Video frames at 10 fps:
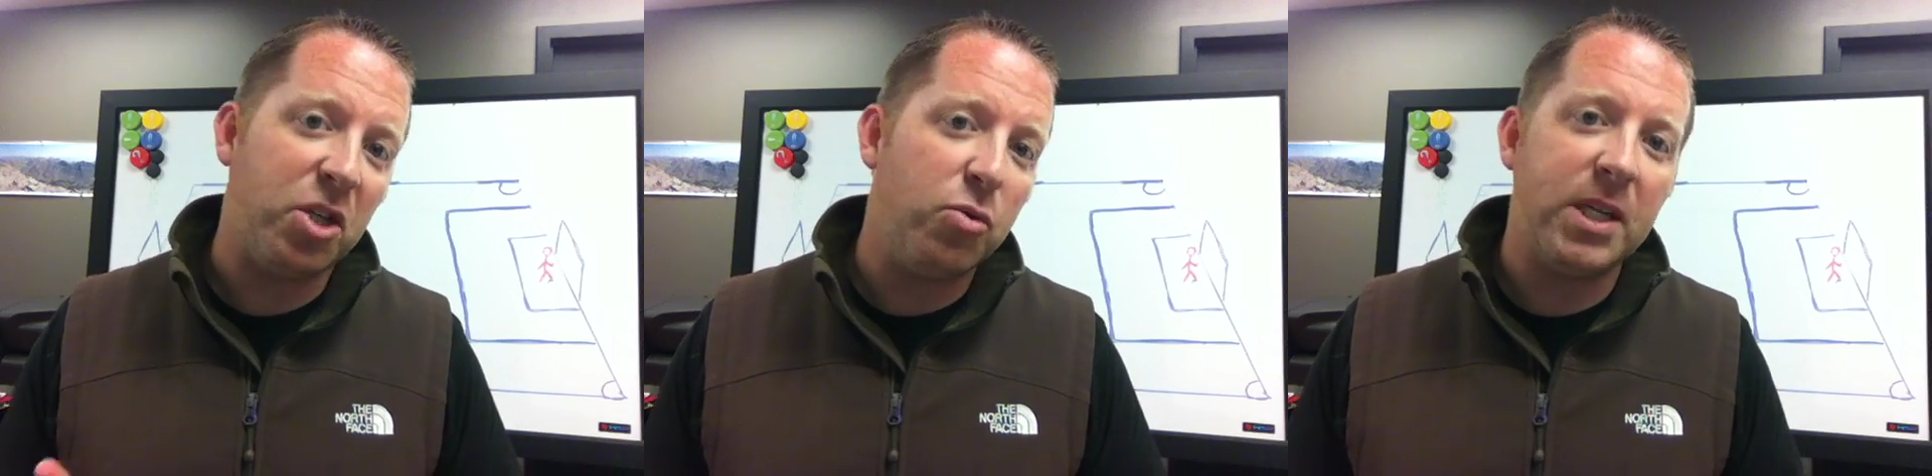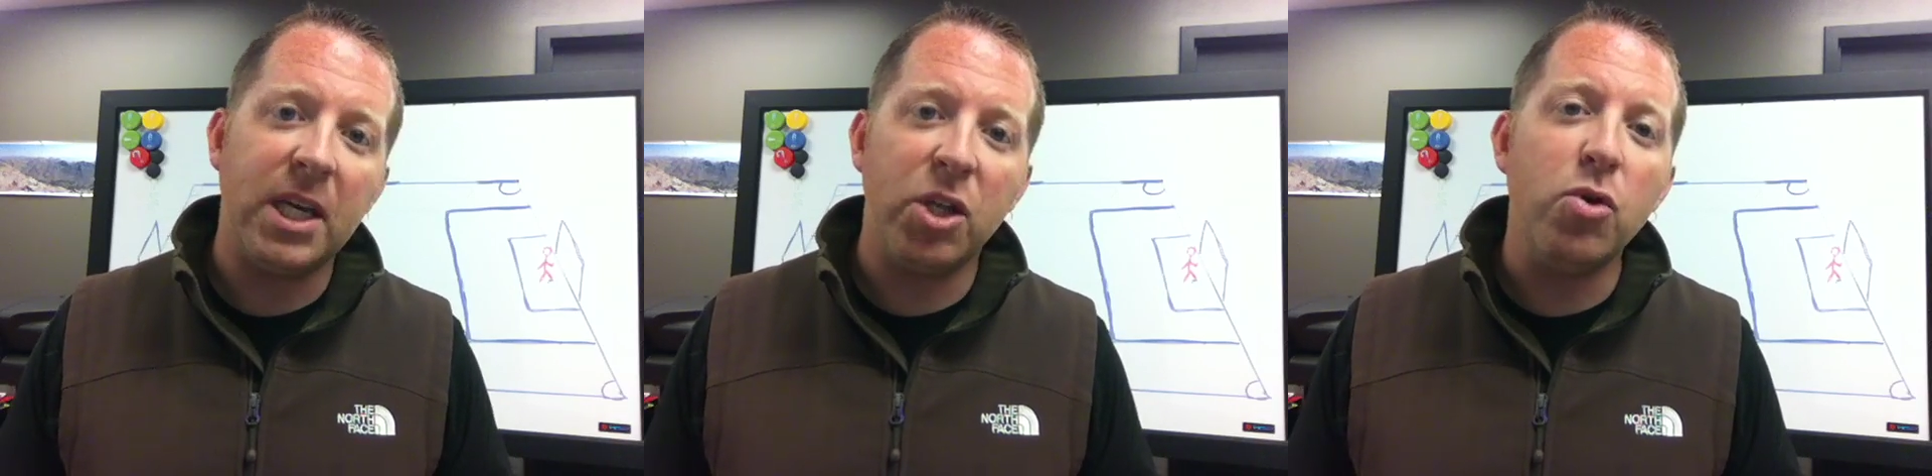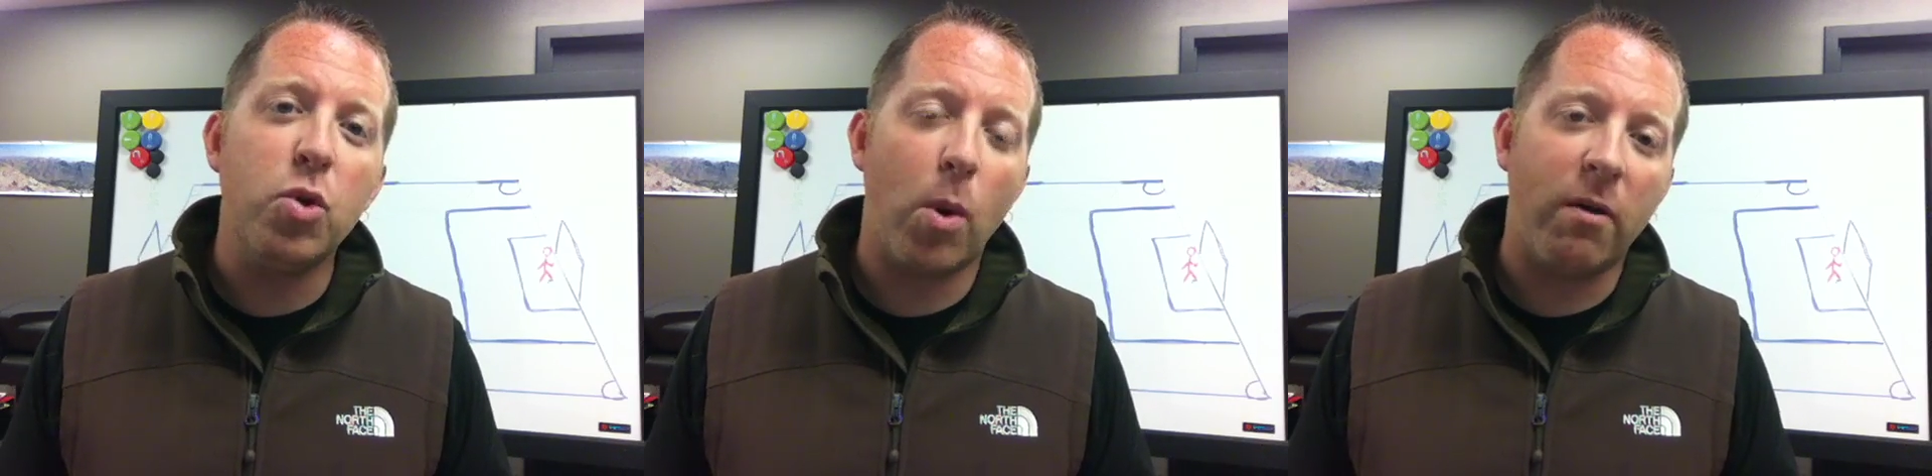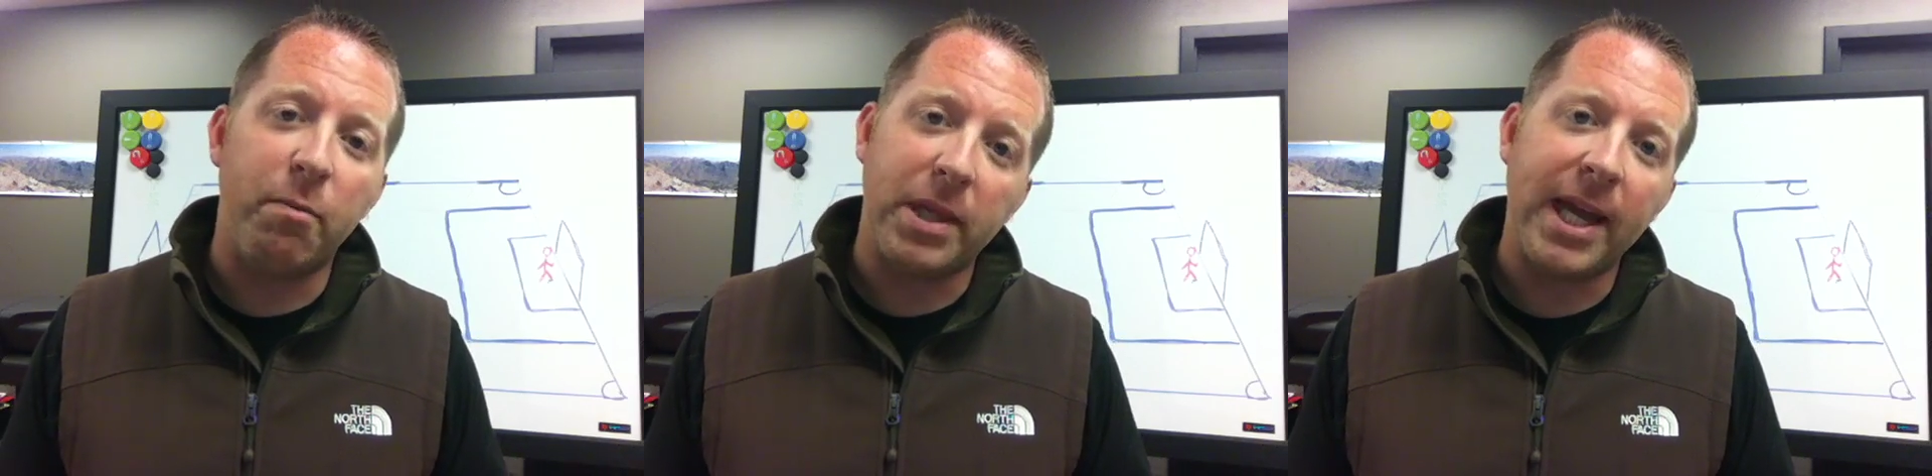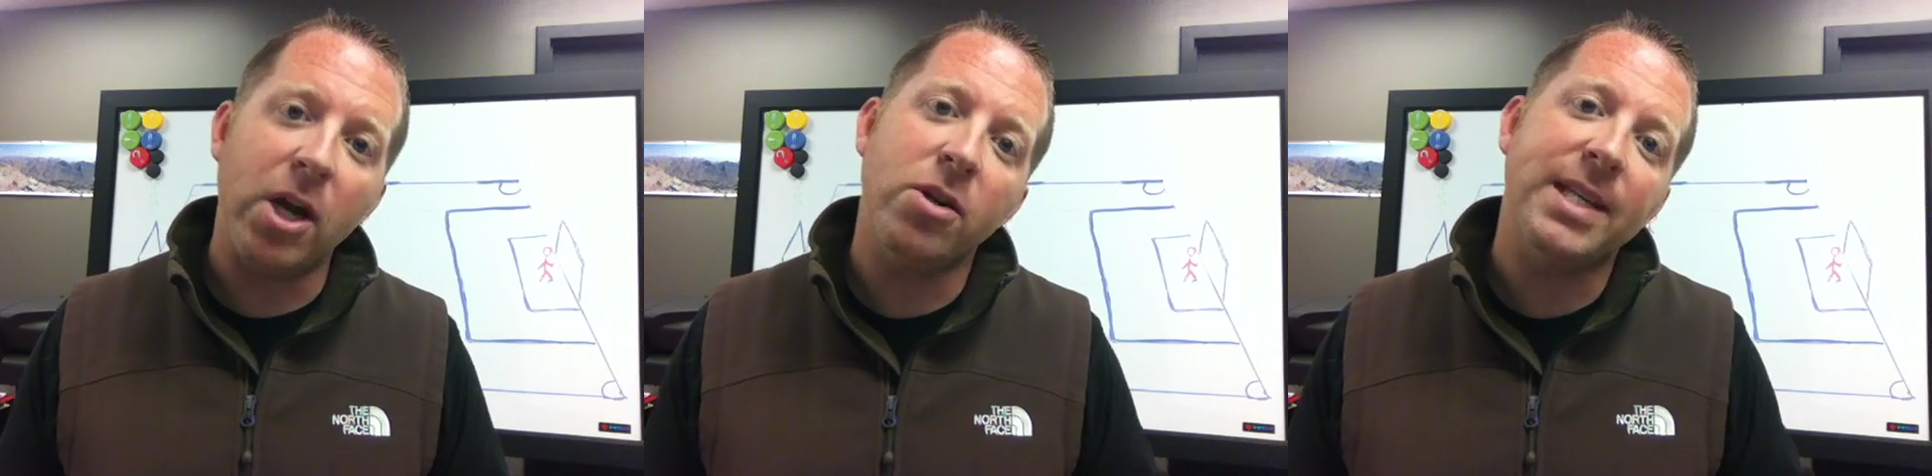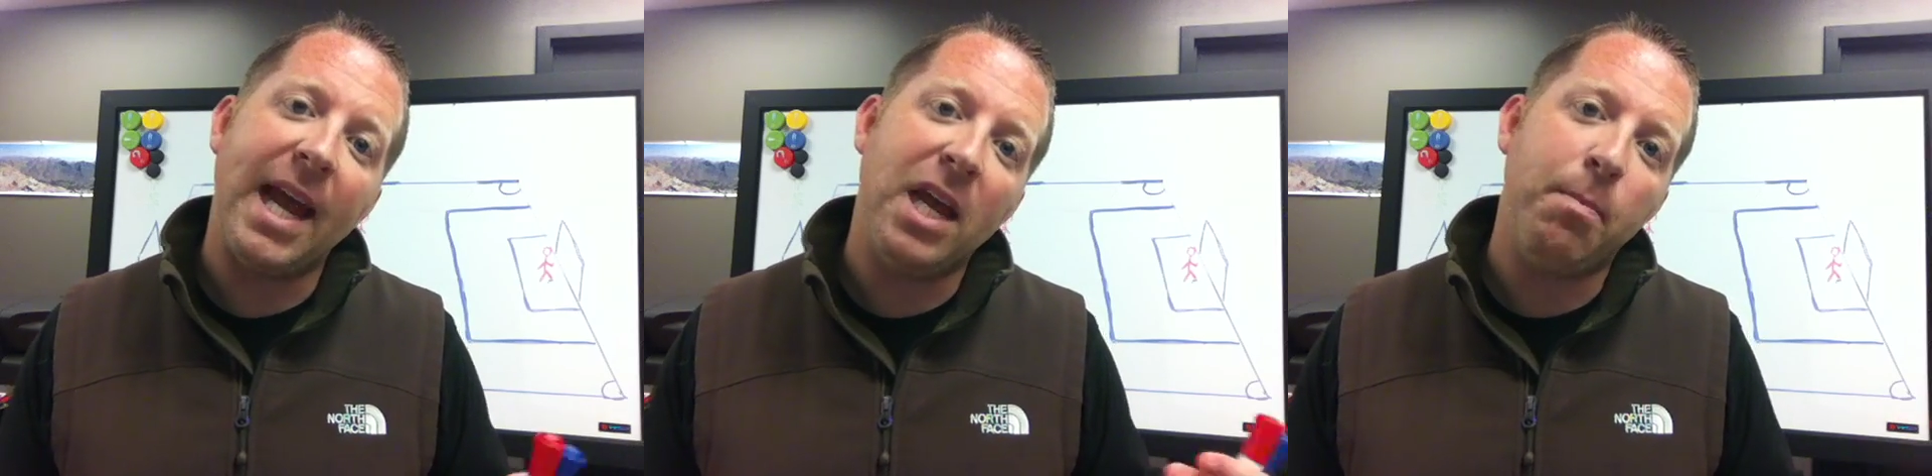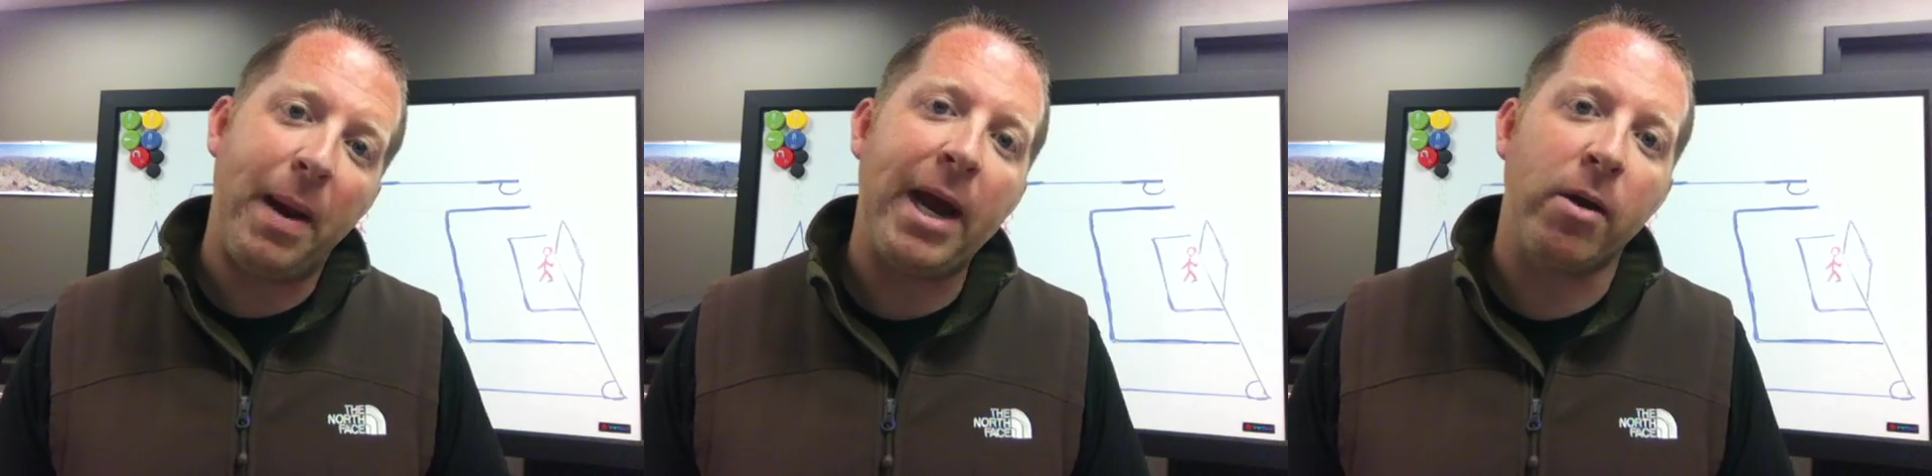U10, U12 players
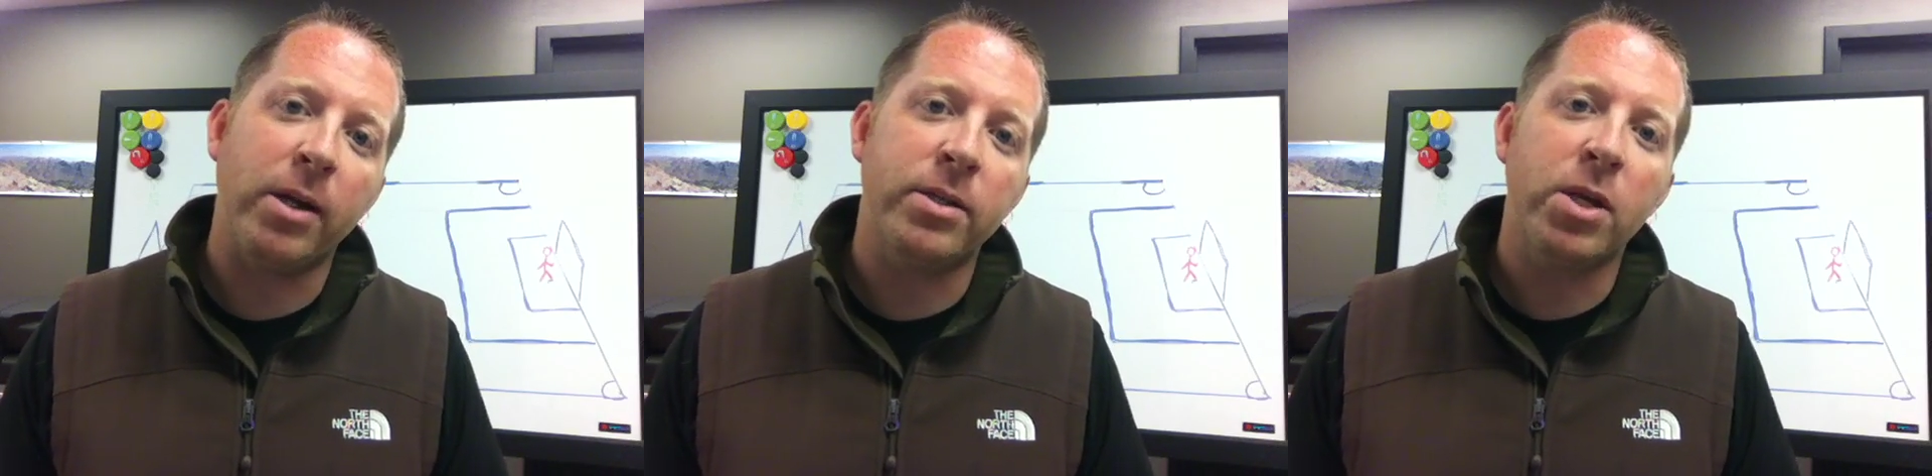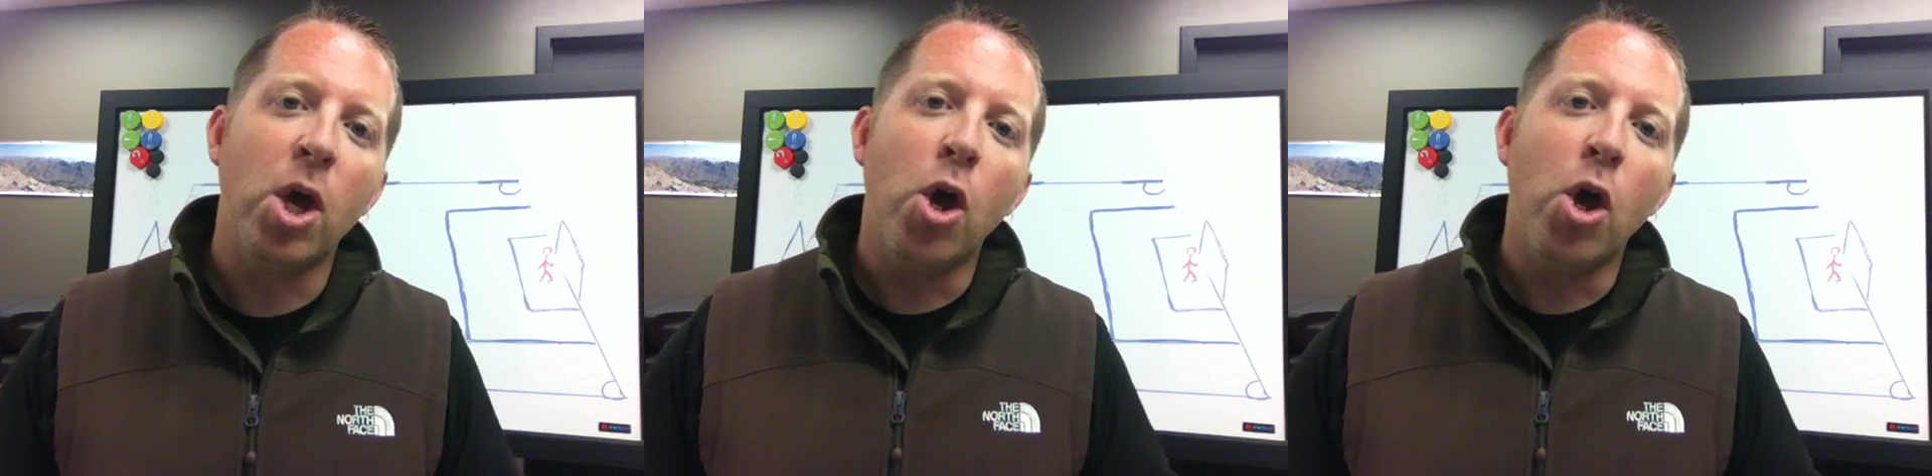and parents